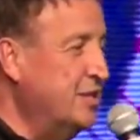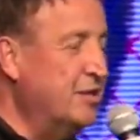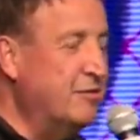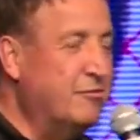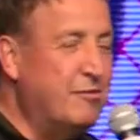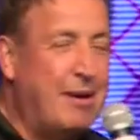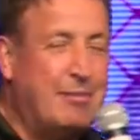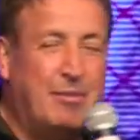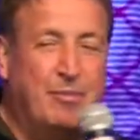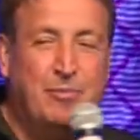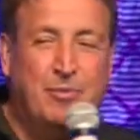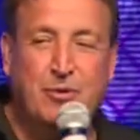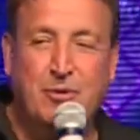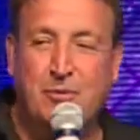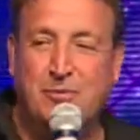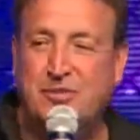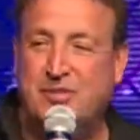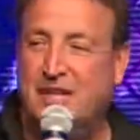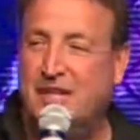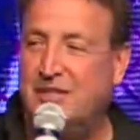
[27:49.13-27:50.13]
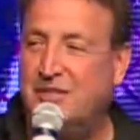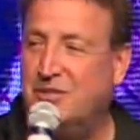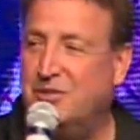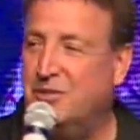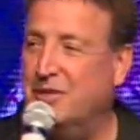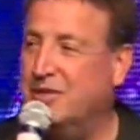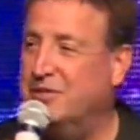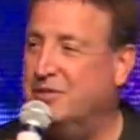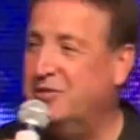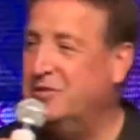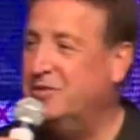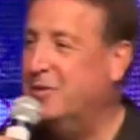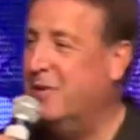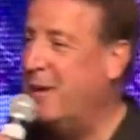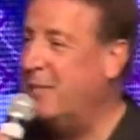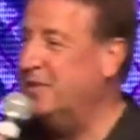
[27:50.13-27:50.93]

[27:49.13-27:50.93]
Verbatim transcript: could grab a broomstick, dude, and do something.